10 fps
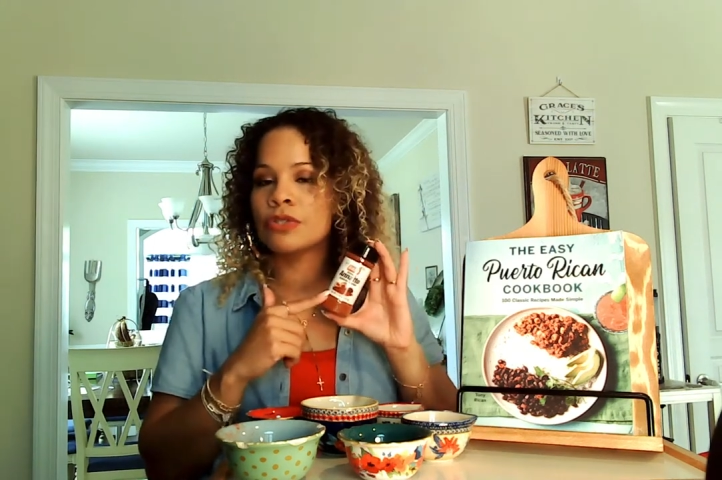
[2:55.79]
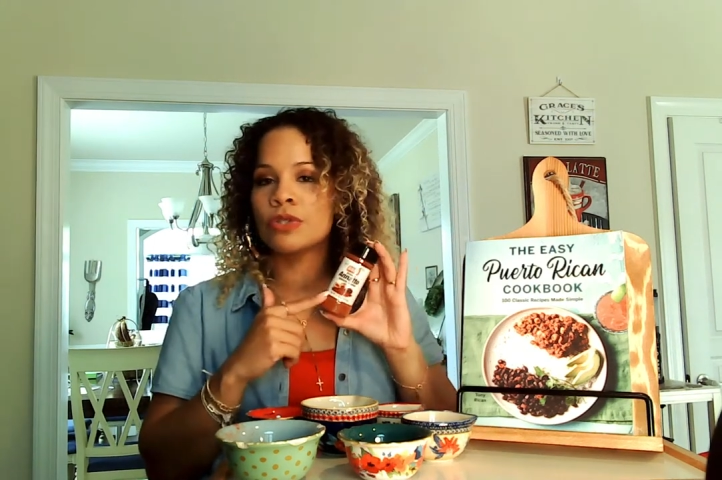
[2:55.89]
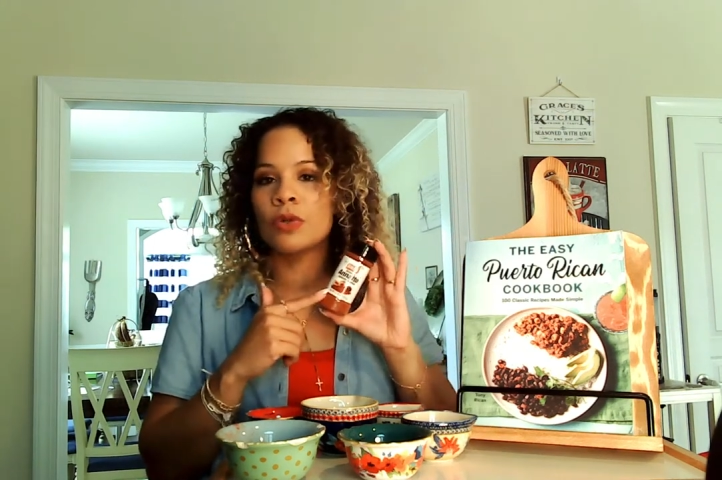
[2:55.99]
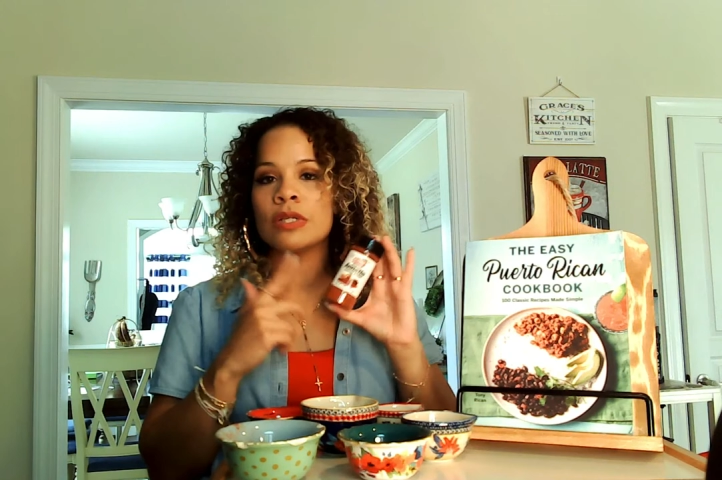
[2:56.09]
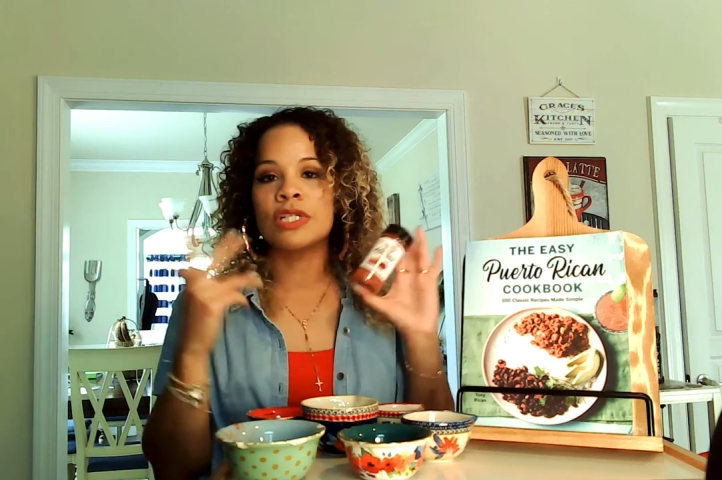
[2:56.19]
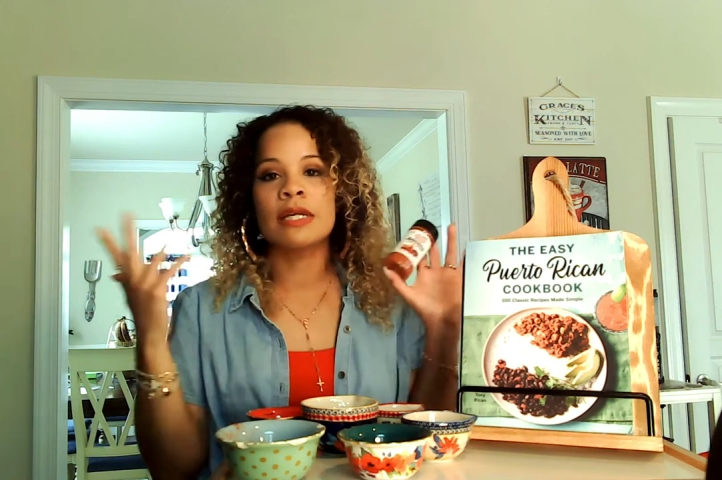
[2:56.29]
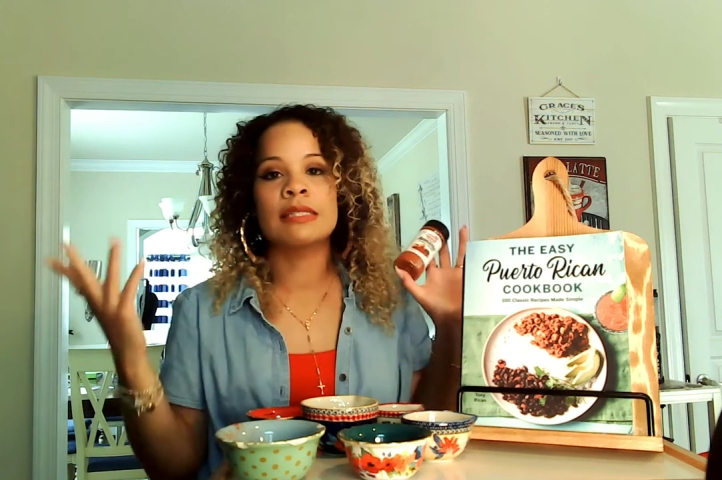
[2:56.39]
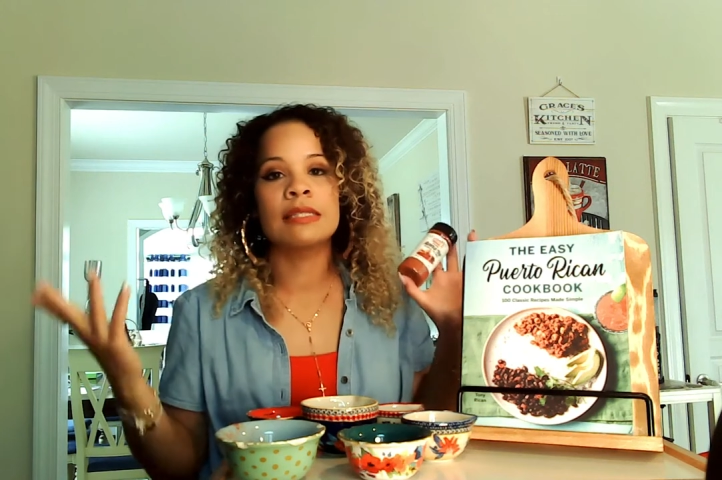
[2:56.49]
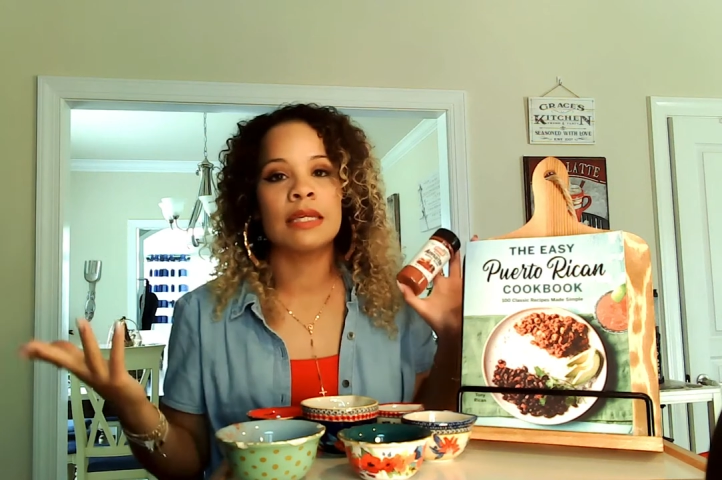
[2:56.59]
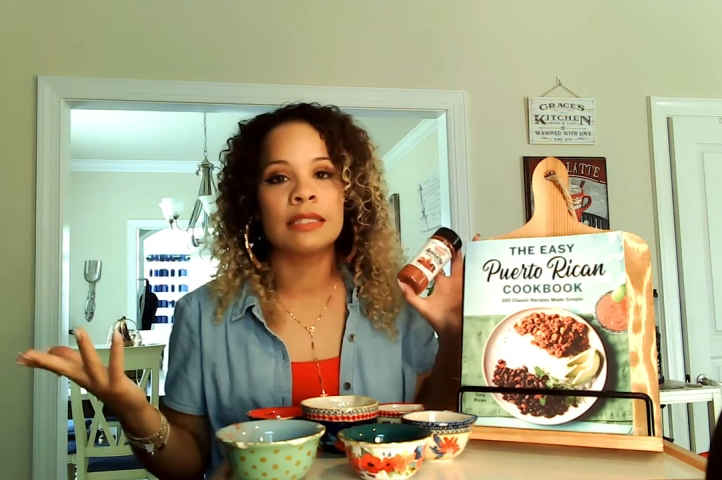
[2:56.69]
store
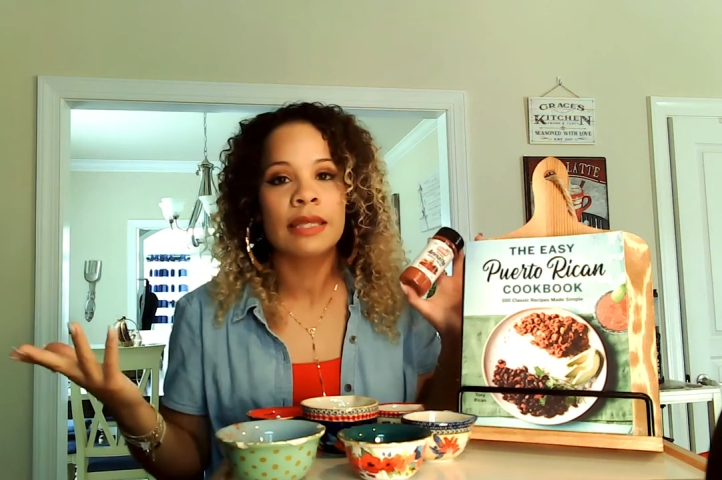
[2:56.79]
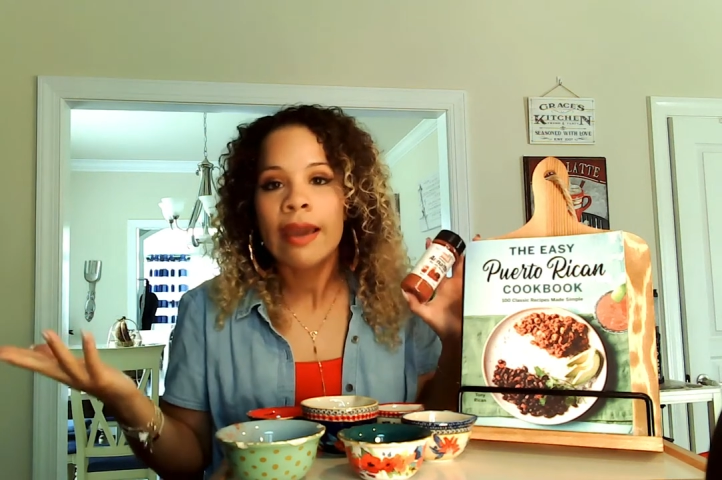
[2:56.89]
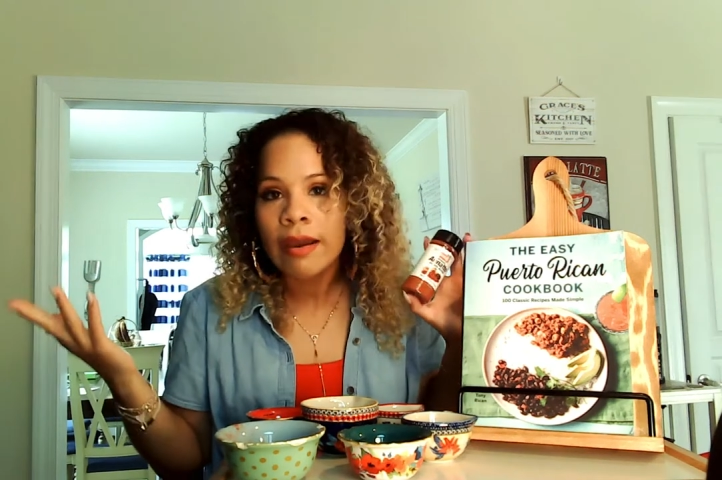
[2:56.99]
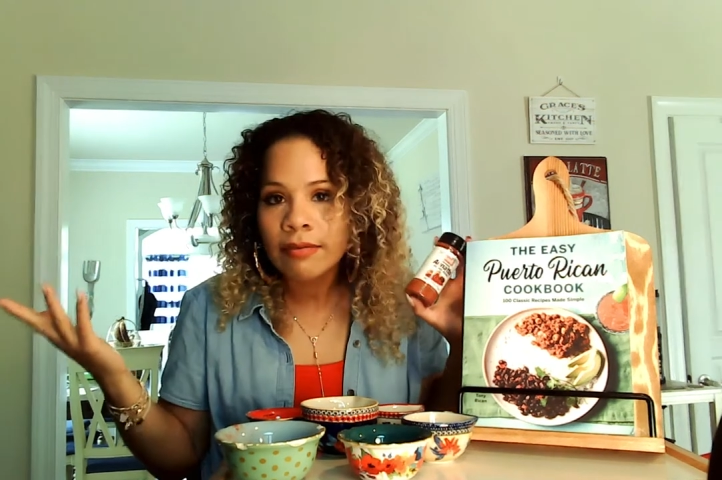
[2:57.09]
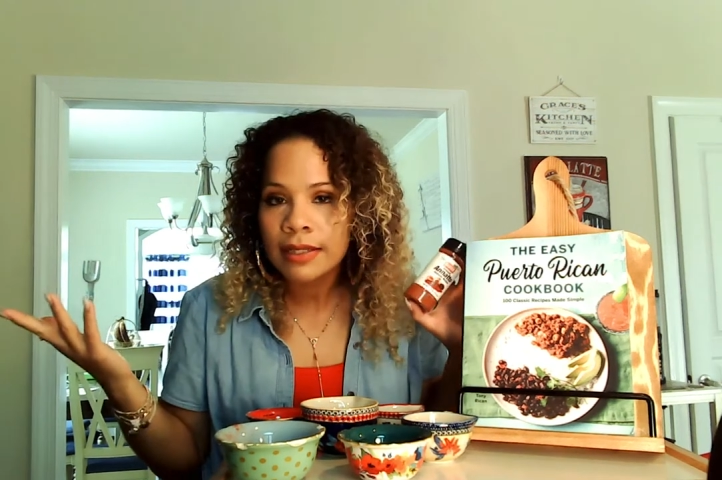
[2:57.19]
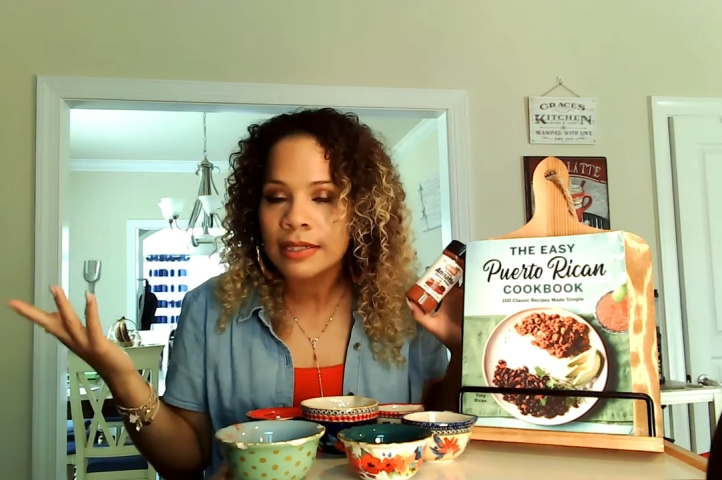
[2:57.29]
just doesn't carry it.